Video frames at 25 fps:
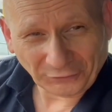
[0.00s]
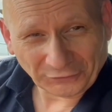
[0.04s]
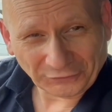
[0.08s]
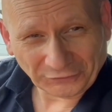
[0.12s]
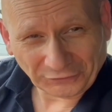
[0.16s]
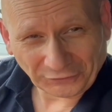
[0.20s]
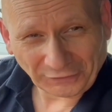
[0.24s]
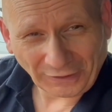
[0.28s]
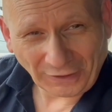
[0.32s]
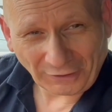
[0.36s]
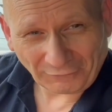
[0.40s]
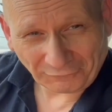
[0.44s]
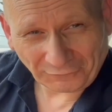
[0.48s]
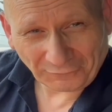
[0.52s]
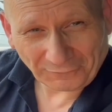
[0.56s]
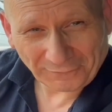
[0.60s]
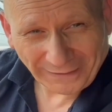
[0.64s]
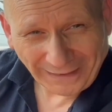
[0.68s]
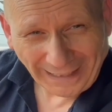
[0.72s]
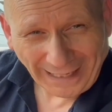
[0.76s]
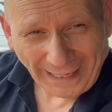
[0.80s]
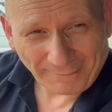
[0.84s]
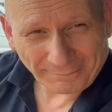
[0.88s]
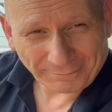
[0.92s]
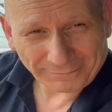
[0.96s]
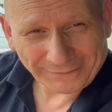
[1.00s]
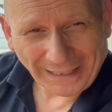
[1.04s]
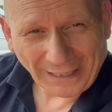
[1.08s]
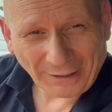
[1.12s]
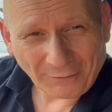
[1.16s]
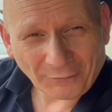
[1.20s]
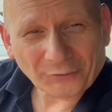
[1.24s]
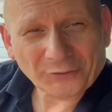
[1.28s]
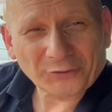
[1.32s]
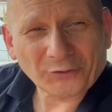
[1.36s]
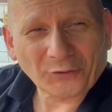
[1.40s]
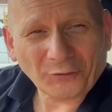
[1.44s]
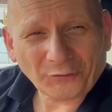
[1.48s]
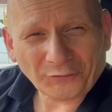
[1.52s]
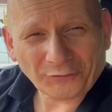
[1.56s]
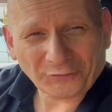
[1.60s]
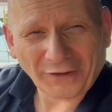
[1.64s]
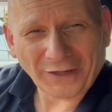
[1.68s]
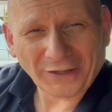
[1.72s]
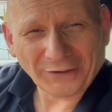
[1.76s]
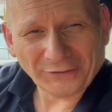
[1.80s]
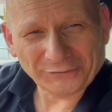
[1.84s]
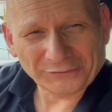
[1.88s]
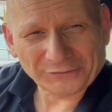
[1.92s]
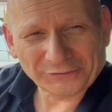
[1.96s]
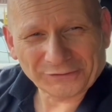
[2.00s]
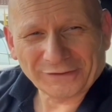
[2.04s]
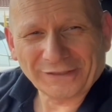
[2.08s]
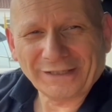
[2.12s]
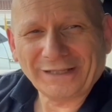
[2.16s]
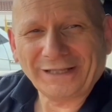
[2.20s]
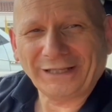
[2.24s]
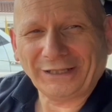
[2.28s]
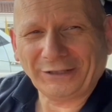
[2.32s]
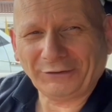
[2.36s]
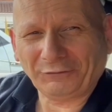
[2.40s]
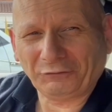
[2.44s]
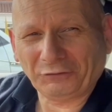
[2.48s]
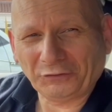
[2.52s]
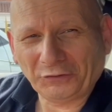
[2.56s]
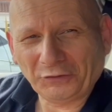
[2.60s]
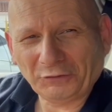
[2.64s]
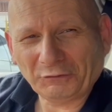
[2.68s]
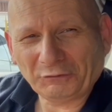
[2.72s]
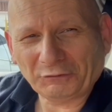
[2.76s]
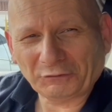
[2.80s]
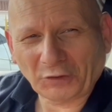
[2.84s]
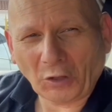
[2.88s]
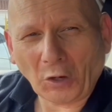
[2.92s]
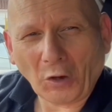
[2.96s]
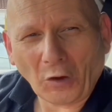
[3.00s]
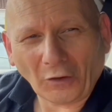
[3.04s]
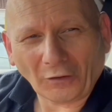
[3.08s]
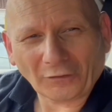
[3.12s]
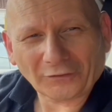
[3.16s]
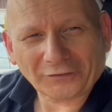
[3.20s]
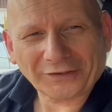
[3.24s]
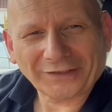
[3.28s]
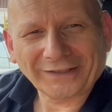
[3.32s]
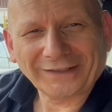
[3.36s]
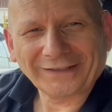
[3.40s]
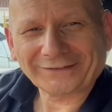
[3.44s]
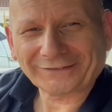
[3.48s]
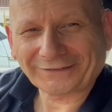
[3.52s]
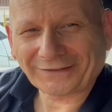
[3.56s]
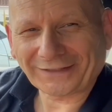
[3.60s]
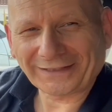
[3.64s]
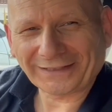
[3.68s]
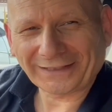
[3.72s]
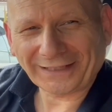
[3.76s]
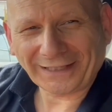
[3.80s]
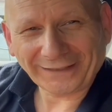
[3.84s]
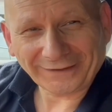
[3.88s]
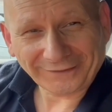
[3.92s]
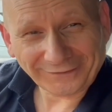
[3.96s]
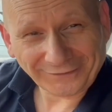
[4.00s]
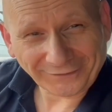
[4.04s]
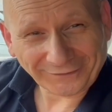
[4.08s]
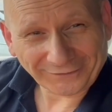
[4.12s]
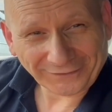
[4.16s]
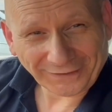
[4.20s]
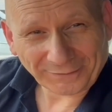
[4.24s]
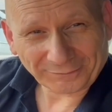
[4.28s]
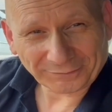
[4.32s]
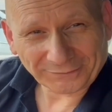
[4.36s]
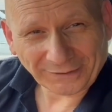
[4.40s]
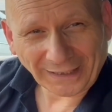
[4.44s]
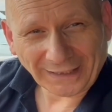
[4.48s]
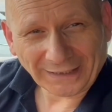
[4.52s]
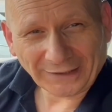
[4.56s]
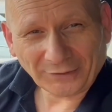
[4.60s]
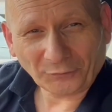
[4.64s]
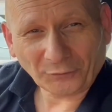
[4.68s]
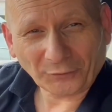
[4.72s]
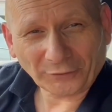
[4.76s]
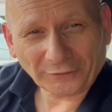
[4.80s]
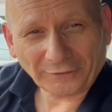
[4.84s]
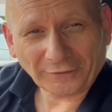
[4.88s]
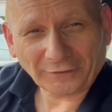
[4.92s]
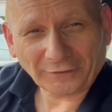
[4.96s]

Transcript: do that from the app now on your phone. If you've got the latest update, which is